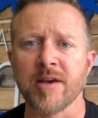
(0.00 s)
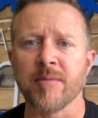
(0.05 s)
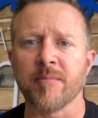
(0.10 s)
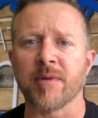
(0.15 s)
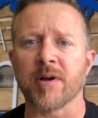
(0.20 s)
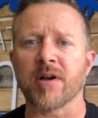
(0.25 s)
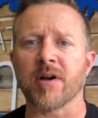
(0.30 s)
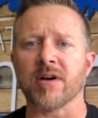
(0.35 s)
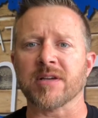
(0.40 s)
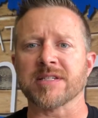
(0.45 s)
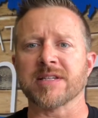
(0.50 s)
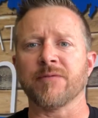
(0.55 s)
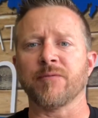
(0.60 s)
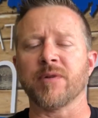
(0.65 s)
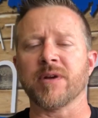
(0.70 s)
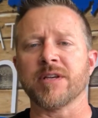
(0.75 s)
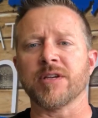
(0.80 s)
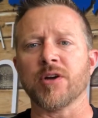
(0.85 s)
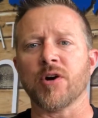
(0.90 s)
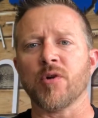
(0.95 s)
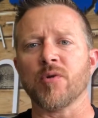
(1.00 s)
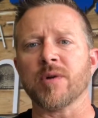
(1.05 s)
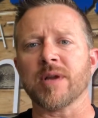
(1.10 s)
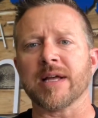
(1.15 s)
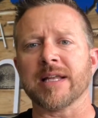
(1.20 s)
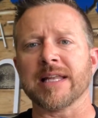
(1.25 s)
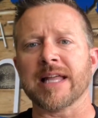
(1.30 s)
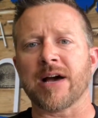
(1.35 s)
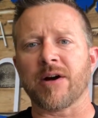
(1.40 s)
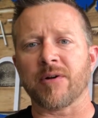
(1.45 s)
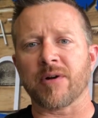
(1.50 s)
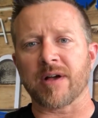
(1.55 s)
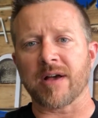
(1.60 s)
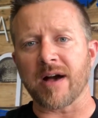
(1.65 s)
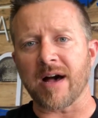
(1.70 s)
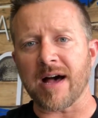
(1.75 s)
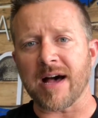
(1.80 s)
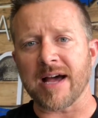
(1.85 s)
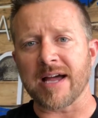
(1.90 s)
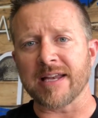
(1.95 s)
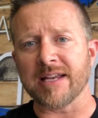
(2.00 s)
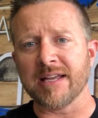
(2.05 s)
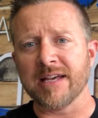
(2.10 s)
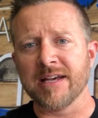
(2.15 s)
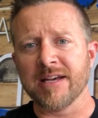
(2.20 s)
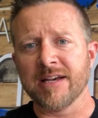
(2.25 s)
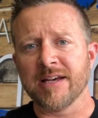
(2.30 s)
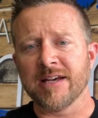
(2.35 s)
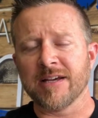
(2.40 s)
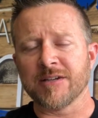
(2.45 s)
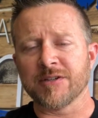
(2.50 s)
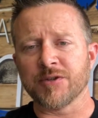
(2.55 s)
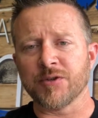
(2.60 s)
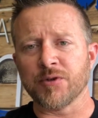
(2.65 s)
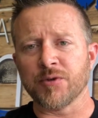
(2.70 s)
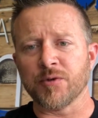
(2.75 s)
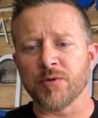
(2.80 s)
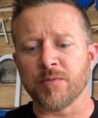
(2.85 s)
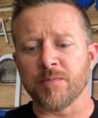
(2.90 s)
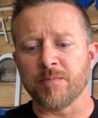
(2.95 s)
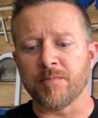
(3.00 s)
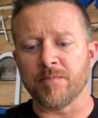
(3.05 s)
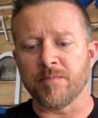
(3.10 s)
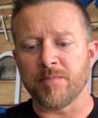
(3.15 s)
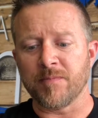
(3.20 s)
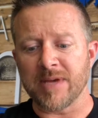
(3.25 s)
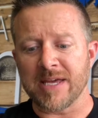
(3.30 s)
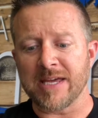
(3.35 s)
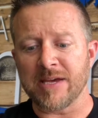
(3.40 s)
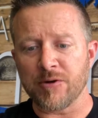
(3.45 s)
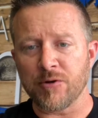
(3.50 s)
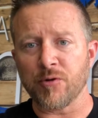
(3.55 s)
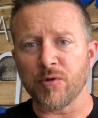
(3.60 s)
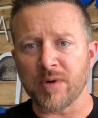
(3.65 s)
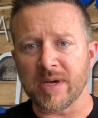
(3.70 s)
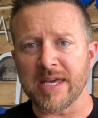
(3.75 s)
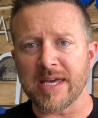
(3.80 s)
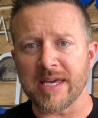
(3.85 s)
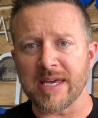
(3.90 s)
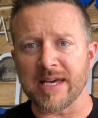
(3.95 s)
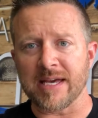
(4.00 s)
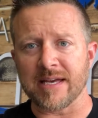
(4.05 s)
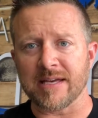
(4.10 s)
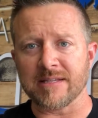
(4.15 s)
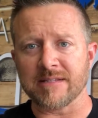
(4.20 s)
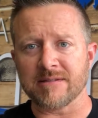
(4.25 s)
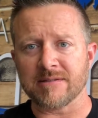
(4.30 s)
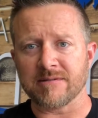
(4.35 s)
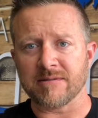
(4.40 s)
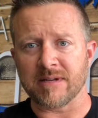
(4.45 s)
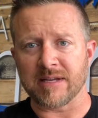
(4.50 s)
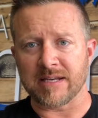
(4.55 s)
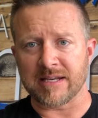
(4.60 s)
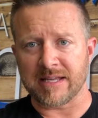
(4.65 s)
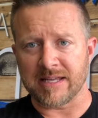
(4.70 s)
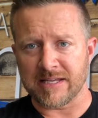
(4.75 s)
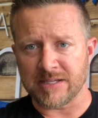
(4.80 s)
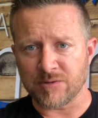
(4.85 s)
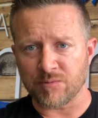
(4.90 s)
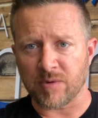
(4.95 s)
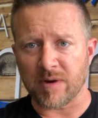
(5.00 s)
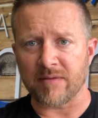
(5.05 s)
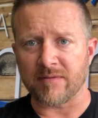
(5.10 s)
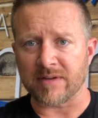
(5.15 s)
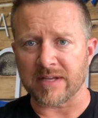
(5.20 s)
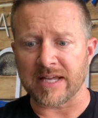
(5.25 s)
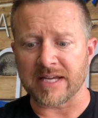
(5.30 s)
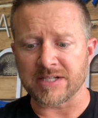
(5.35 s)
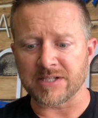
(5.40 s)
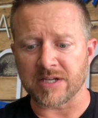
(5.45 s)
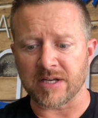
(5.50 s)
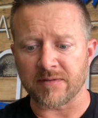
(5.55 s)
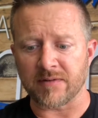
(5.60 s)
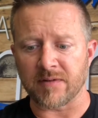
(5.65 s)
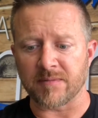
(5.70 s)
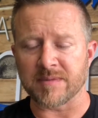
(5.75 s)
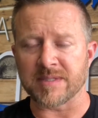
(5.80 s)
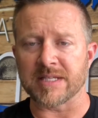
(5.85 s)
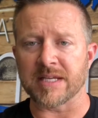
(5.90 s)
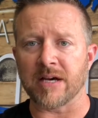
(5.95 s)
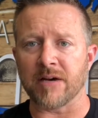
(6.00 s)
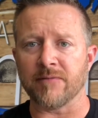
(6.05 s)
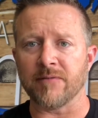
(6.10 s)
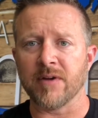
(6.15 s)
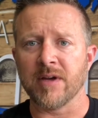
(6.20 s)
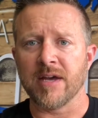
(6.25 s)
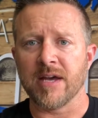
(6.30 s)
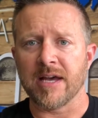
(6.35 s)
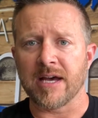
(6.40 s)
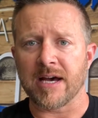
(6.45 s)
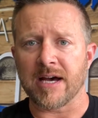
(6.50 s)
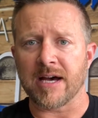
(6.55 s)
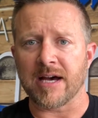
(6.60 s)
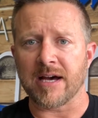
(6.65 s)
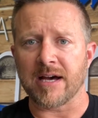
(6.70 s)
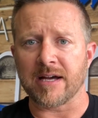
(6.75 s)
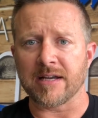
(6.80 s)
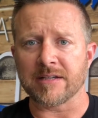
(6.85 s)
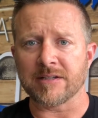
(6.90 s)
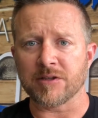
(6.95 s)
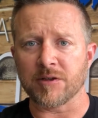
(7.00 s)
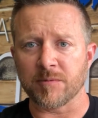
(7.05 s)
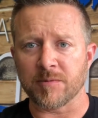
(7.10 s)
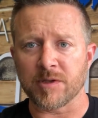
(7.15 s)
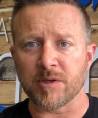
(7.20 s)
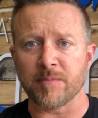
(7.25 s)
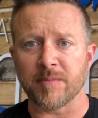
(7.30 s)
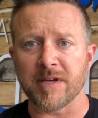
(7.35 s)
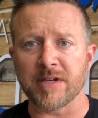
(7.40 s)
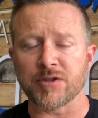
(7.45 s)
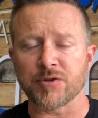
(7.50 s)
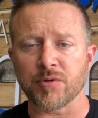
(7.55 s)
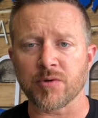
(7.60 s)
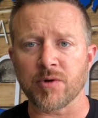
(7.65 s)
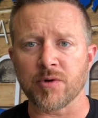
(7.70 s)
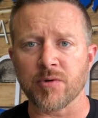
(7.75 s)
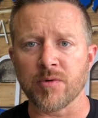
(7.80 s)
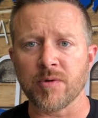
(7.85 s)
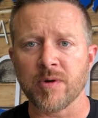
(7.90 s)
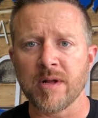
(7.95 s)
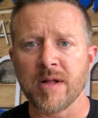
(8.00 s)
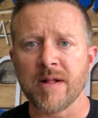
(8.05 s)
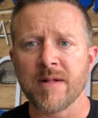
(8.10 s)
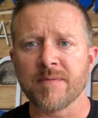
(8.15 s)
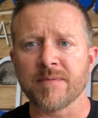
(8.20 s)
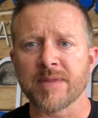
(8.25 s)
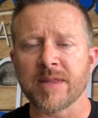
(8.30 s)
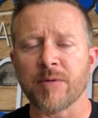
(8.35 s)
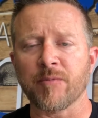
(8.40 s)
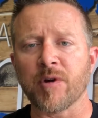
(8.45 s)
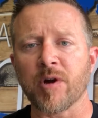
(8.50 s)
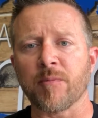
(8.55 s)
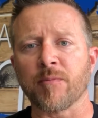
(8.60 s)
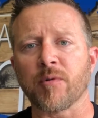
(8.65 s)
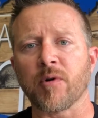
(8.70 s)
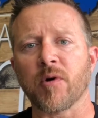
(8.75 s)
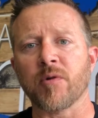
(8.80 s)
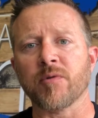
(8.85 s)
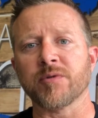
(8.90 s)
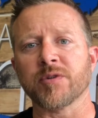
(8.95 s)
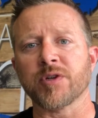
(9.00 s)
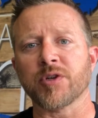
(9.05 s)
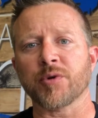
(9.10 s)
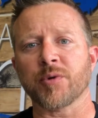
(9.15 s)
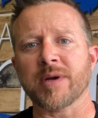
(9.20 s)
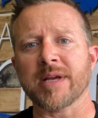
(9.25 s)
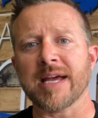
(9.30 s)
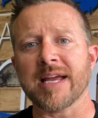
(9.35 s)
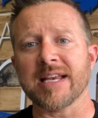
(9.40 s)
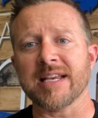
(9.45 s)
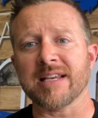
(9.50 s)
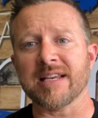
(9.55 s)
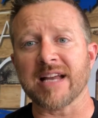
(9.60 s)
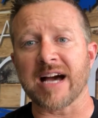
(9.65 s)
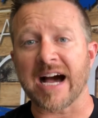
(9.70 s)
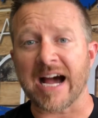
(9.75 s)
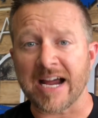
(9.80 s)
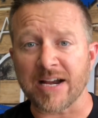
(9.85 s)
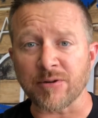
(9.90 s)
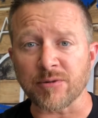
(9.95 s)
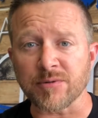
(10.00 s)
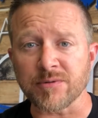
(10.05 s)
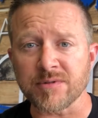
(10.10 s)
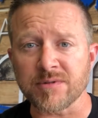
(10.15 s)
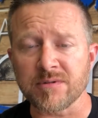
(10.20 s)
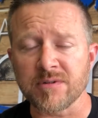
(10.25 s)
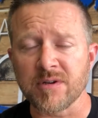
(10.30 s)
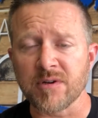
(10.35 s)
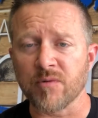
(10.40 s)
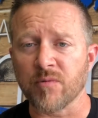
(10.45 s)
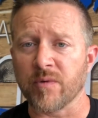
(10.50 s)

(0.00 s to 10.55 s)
because if we don't allow God to be who He is in His revelation of Himself to be true, then we are prone to create idols.